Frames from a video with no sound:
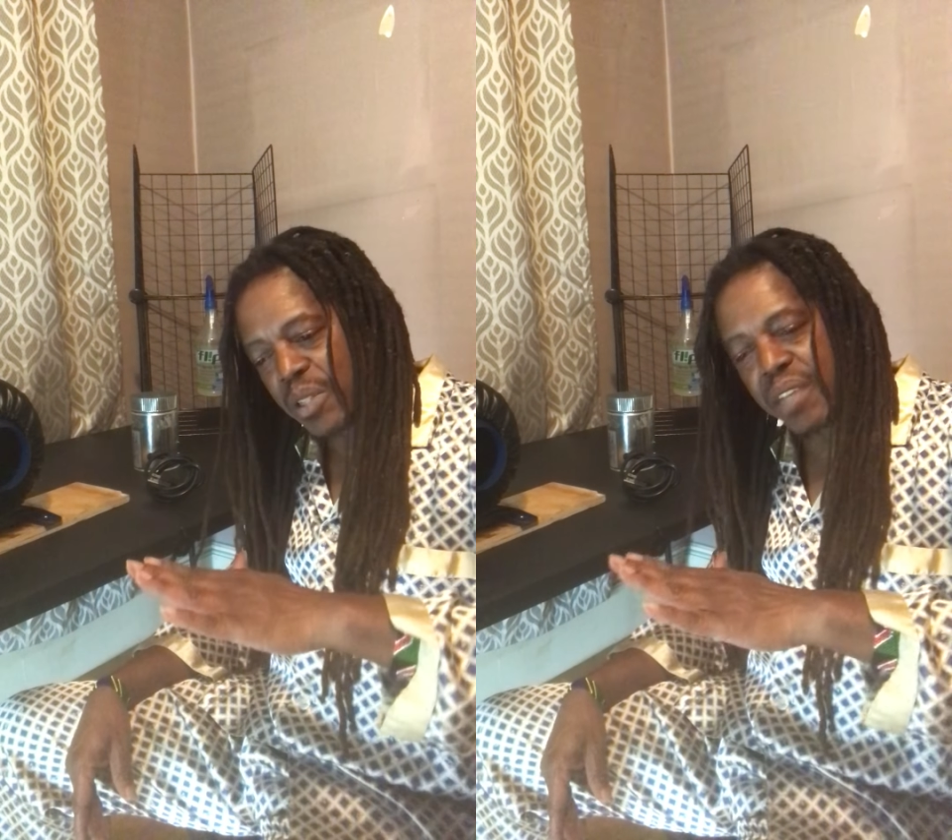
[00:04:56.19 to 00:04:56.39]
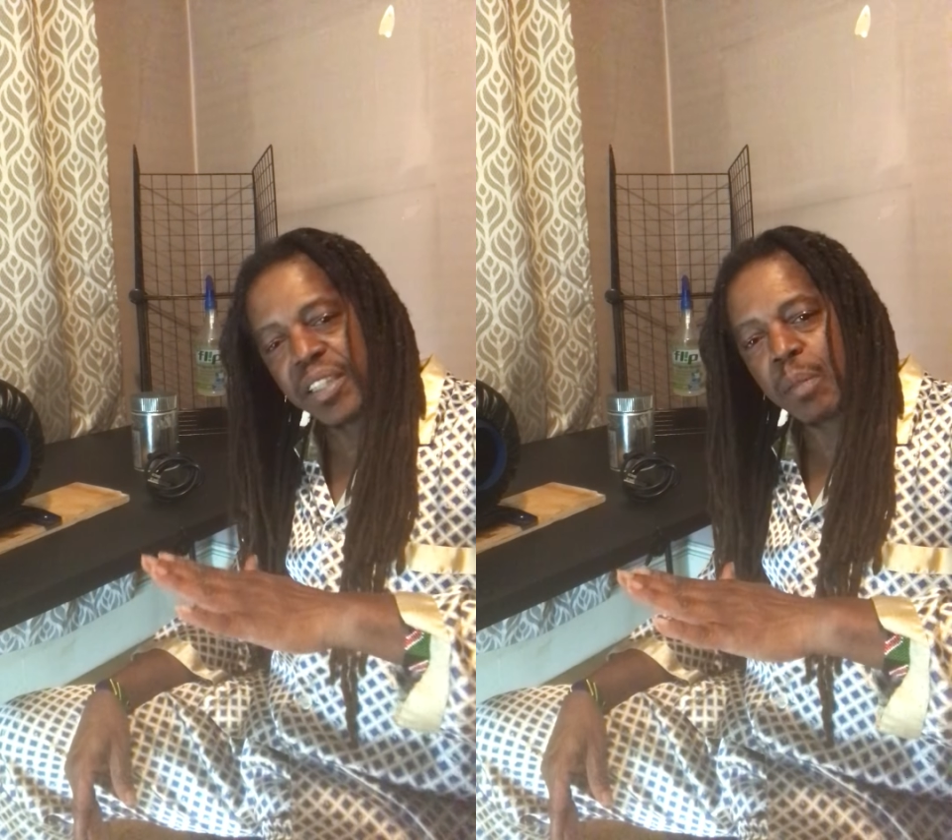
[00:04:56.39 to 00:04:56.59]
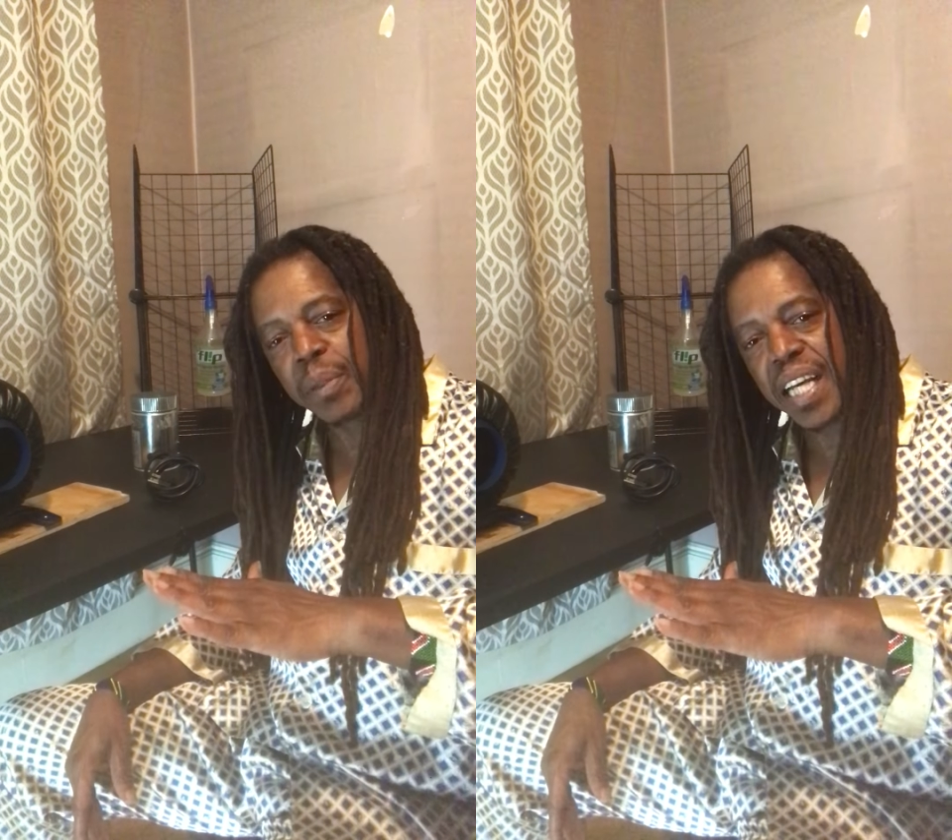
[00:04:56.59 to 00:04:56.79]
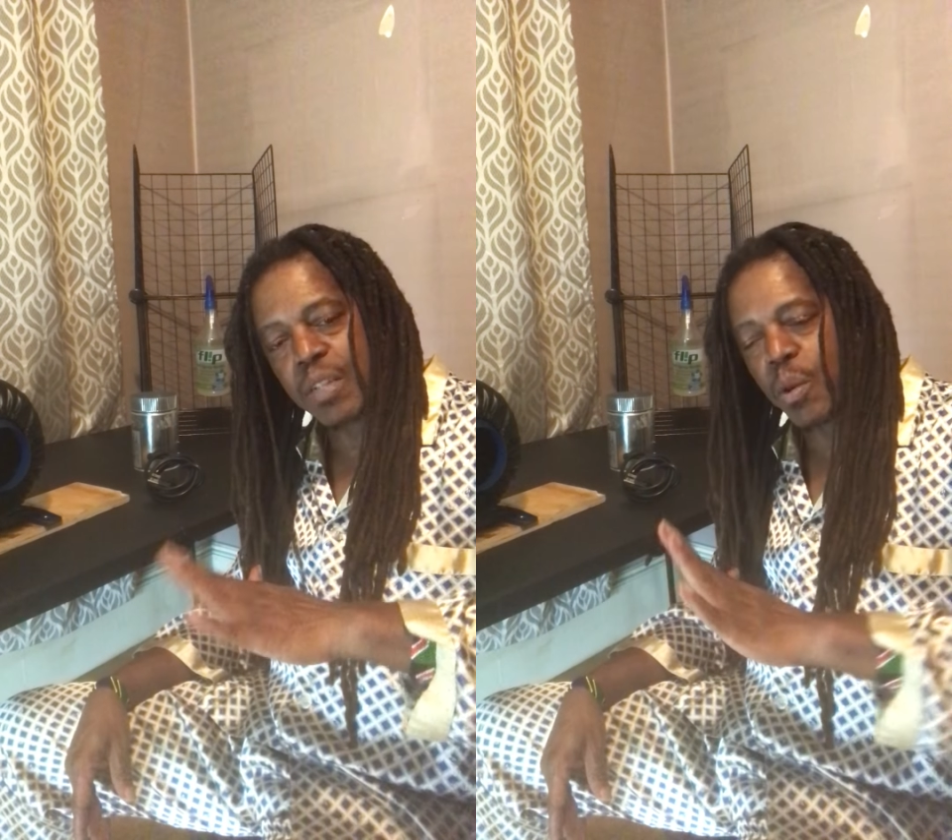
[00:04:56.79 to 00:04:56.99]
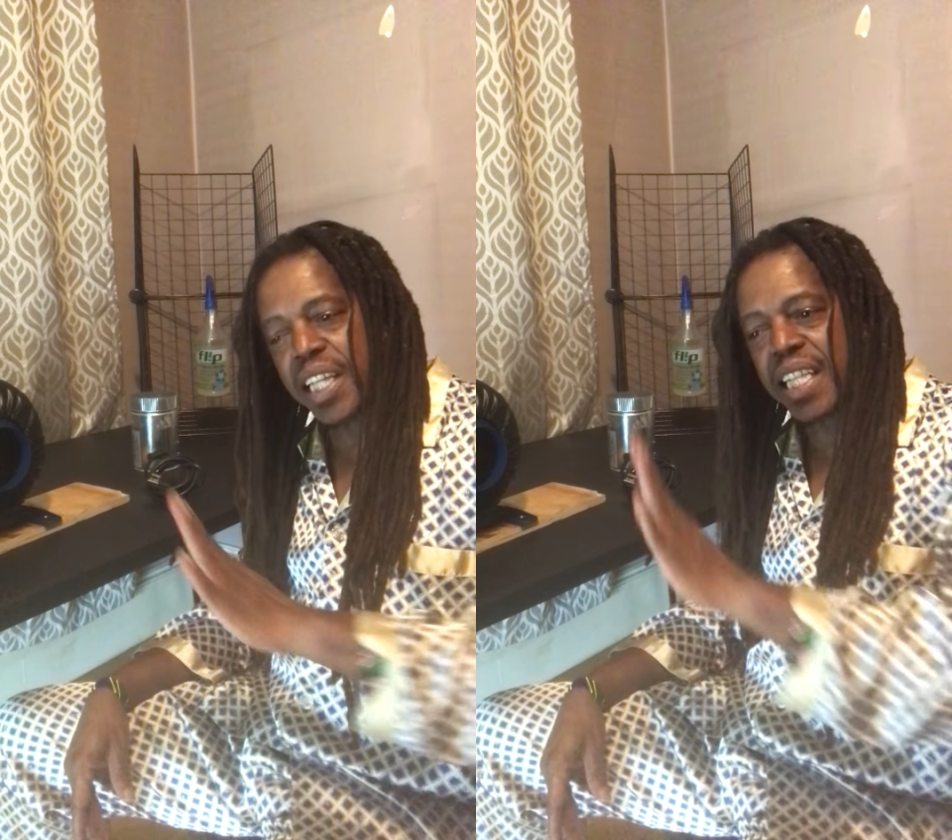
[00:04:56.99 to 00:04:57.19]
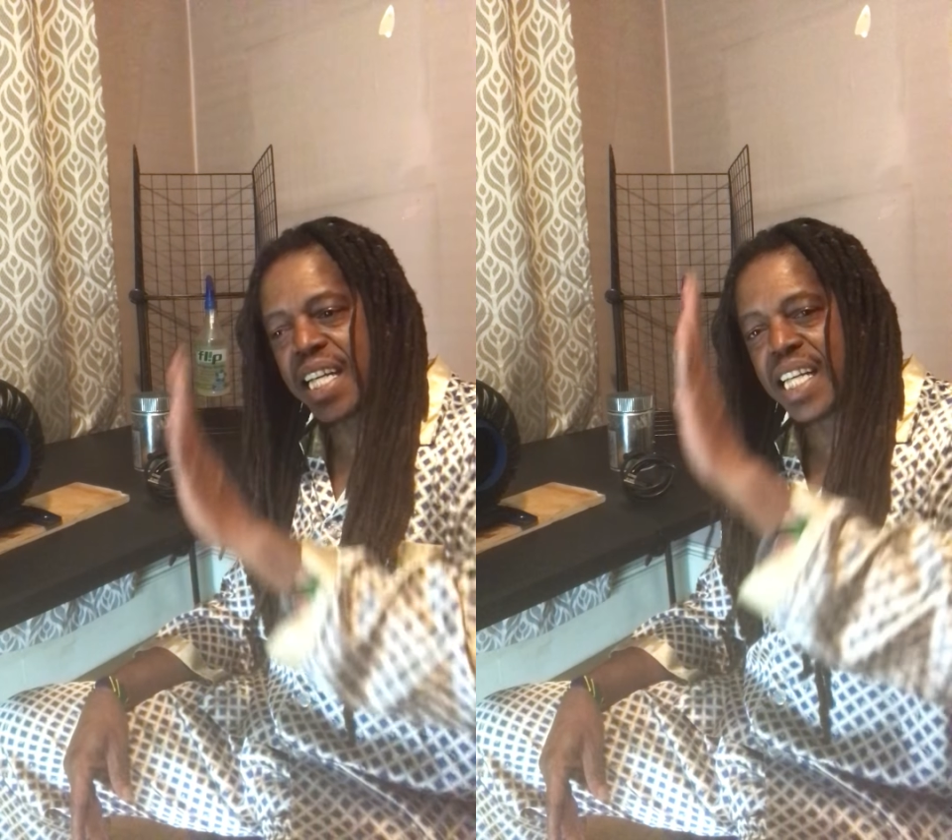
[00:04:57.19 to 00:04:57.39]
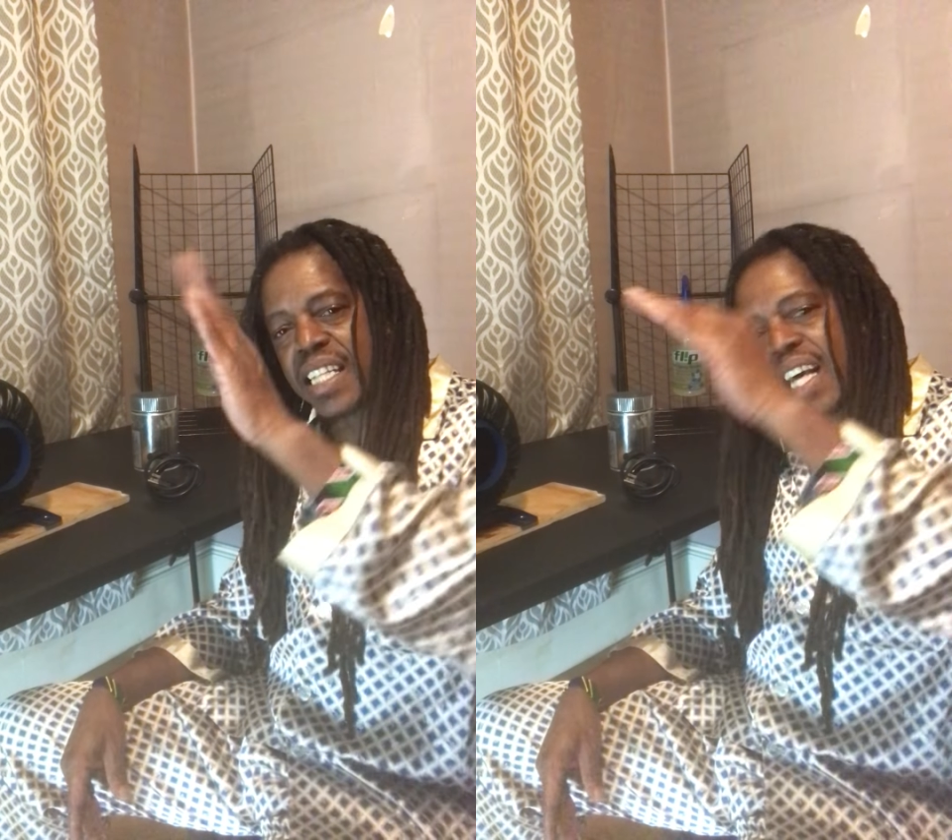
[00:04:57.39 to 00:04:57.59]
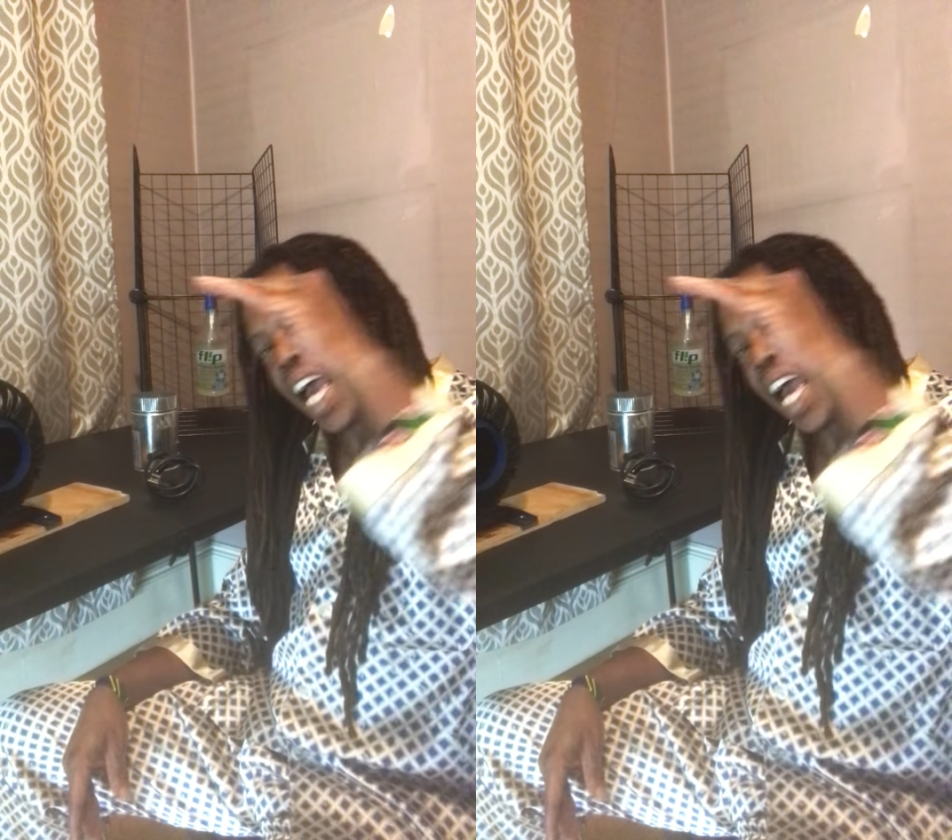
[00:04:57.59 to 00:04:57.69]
giving the plants what it needs,